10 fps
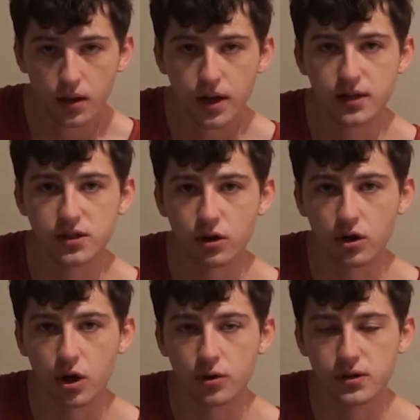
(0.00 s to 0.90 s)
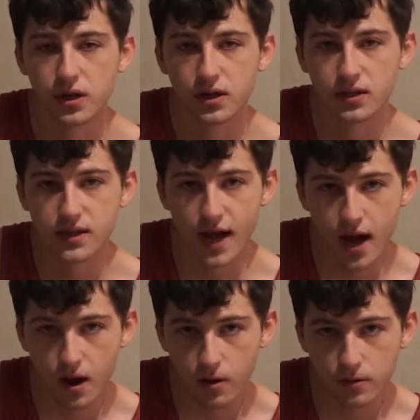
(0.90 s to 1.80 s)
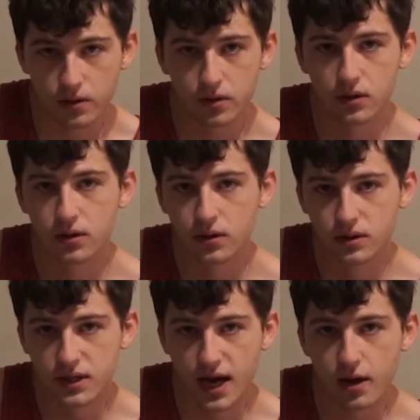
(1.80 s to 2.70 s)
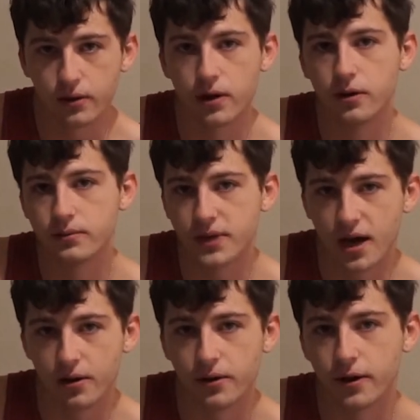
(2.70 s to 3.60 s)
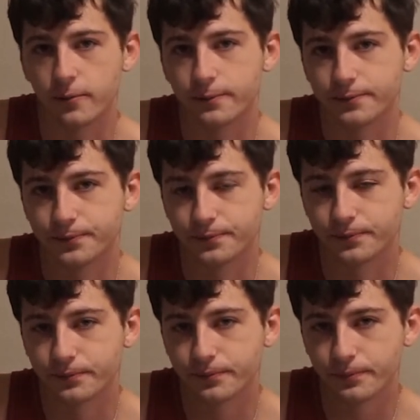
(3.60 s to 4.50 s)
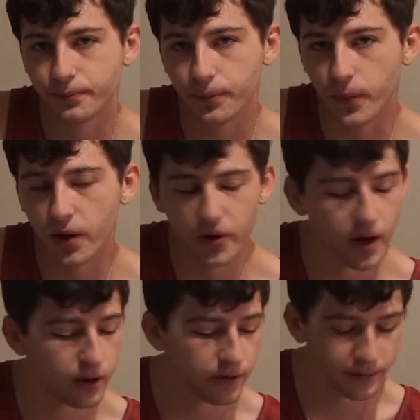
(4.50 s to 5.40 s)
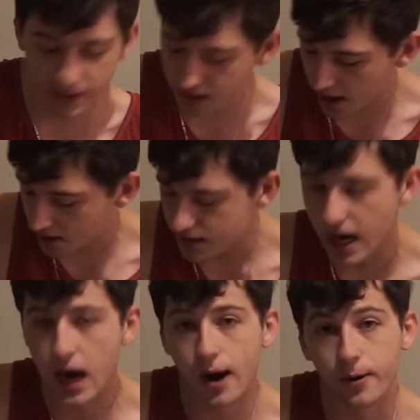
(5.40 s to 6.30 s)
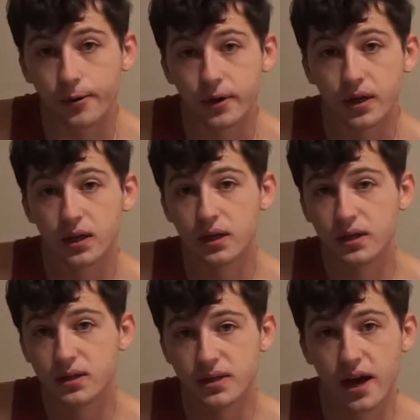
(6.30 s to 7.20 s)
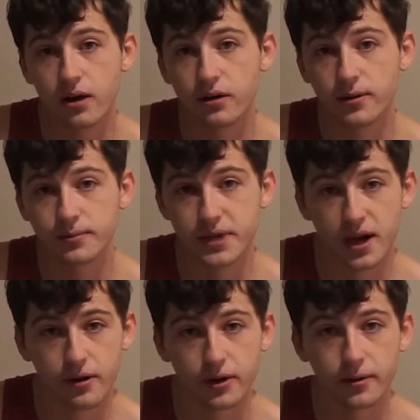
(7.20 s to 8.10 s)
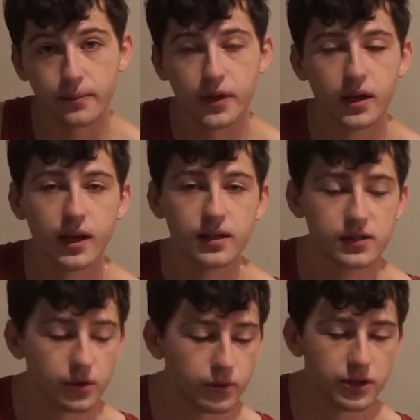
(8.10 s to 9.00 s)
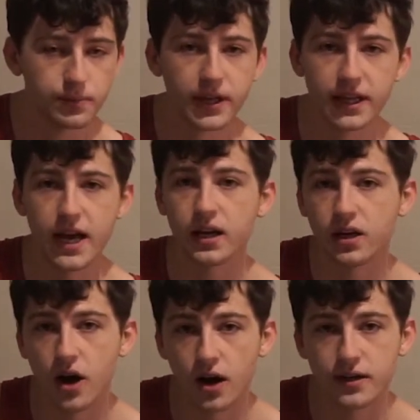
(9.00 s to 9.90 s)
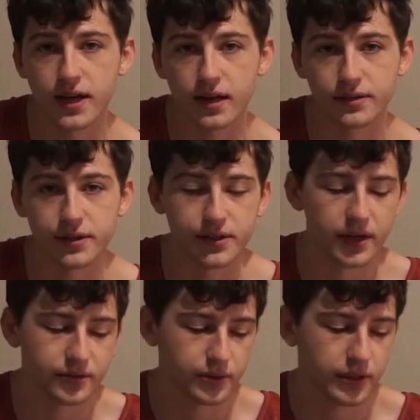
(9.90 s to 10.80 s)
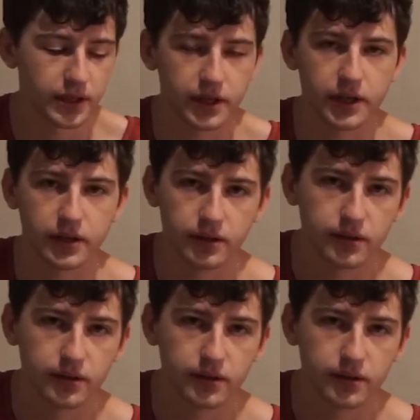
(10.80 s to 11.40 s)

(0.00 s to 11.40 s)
And so it goes down, down, up, down, up. Okay, I'll repeat that. Down, down, up, down, up. And so when you play that in context, it sounds really good.